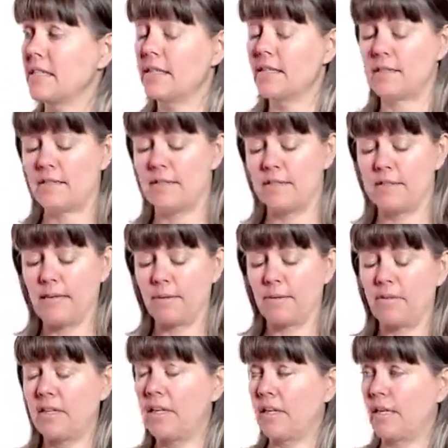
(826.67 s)
And it's the same
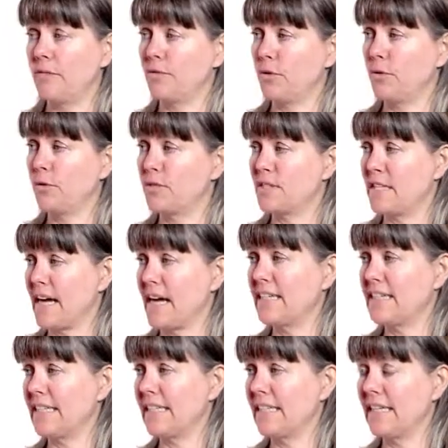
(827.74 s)
thing. If you're
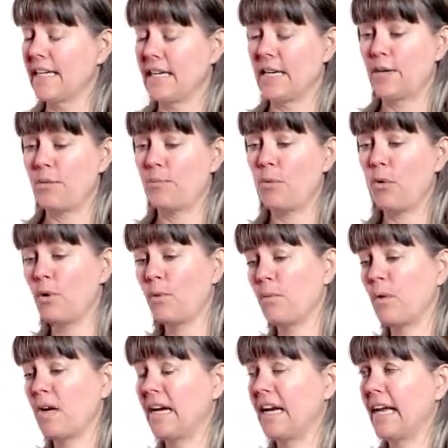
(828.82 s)
standing more on
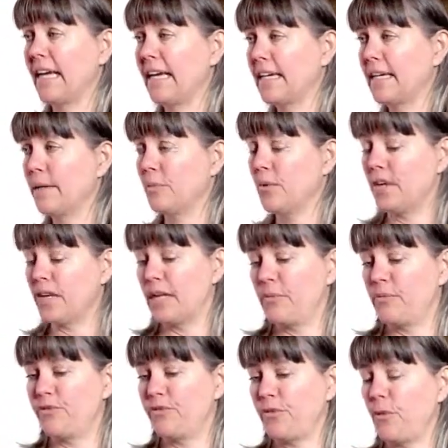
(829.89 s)
one leg and one
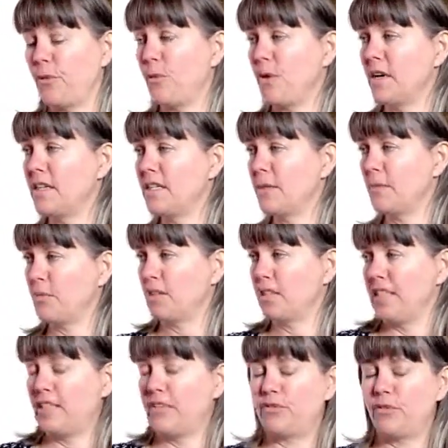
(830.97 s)
hip forward and one
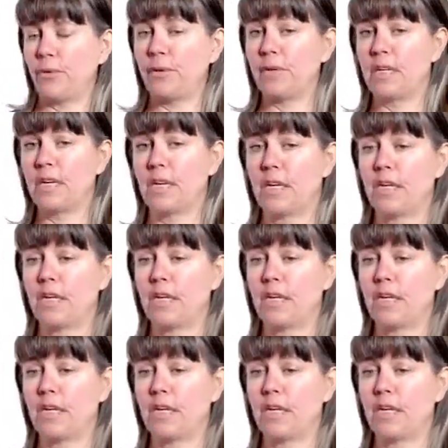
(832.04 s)
knee forward,